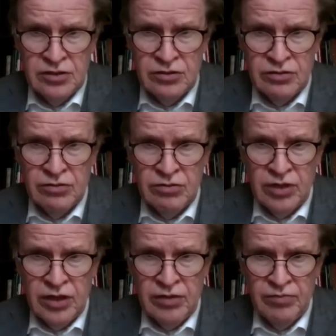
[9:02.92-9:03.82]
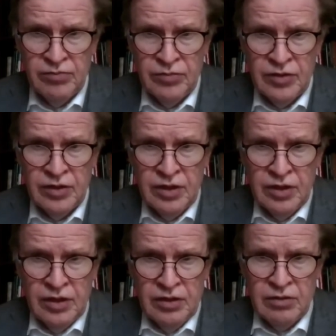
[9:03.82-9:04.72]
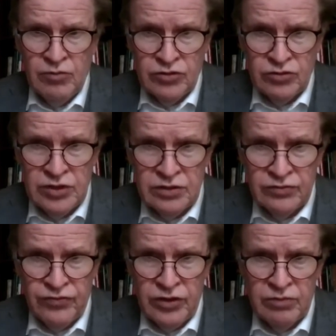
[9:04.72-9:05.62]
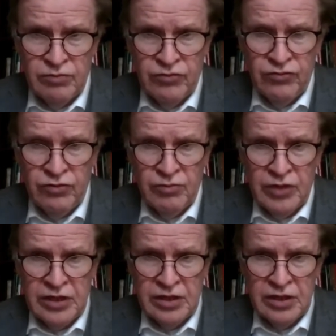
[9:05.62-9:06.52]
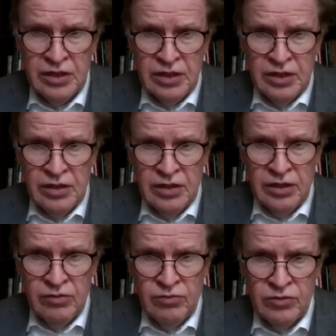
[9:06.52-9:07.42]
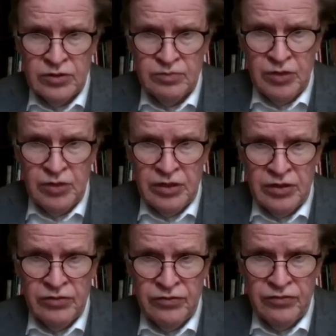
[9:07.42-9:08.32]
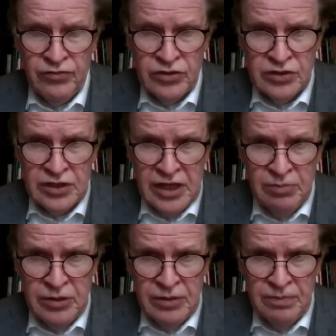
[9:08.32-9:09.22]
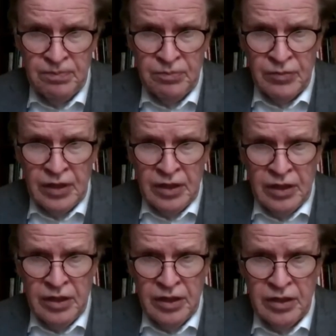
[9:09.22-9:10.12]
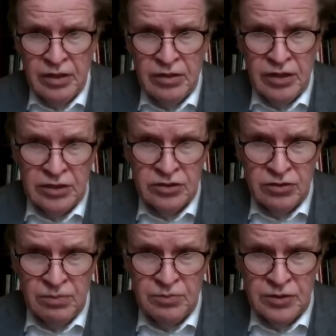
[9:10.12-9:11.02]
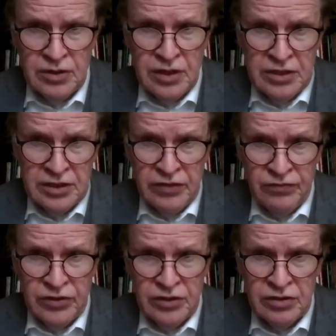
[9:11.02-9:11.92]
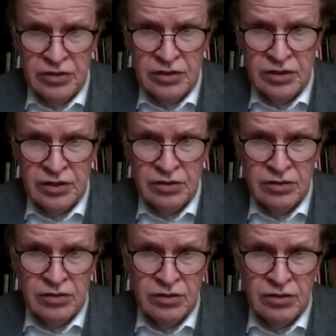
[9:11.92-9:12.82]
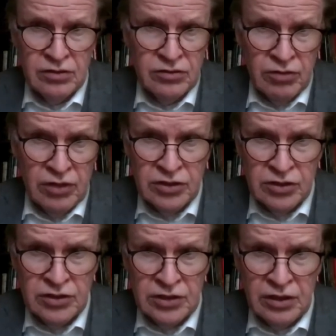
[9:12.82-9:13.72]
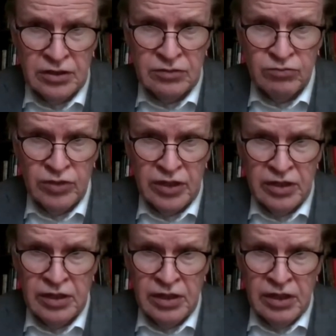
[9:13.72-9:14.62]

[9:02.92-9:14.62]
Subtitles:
to. The most recent volume before mine was by Forrest Cappie. And that stopped in the late 70s. And so I just start where